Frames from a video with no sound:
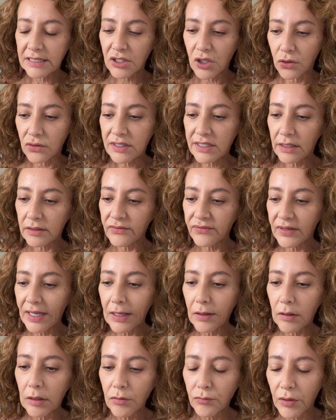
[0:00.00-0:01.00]
got
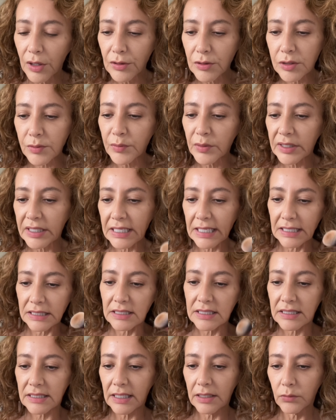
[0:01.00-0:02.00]
sunflower, rosemary and
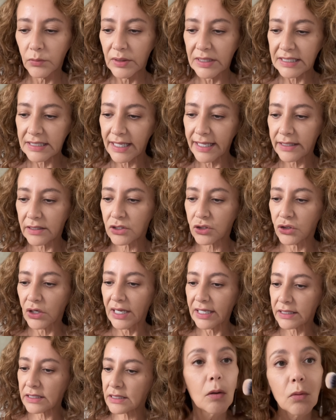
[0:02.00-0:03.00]
seaweed
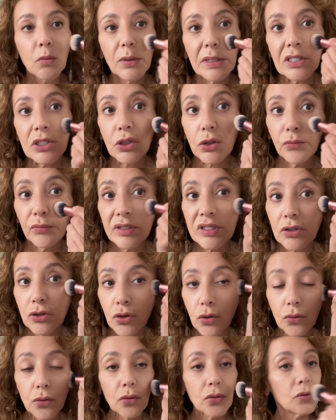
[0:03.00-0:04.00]
extracts which
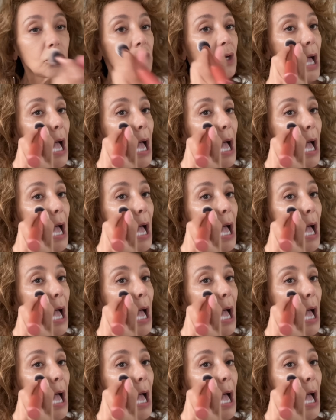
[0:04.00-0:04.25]
restore